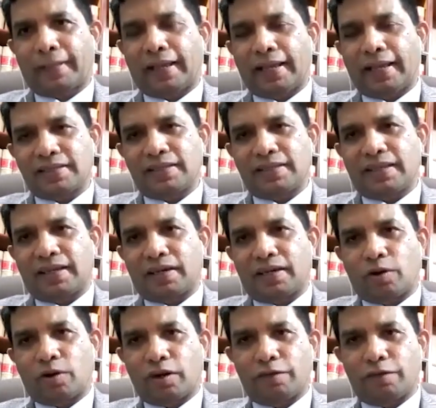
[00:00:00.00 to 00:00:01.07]
has
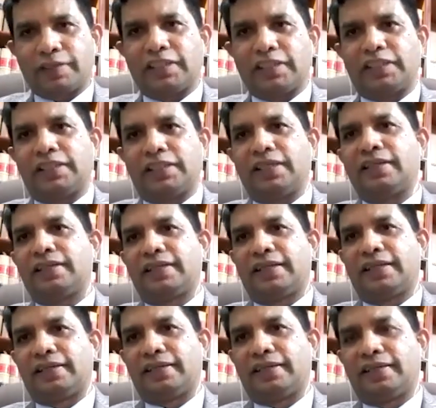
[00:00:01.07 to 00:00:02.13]
called for the
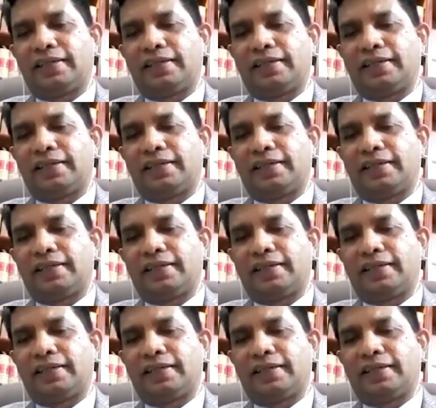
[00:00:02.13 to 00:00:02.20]
children,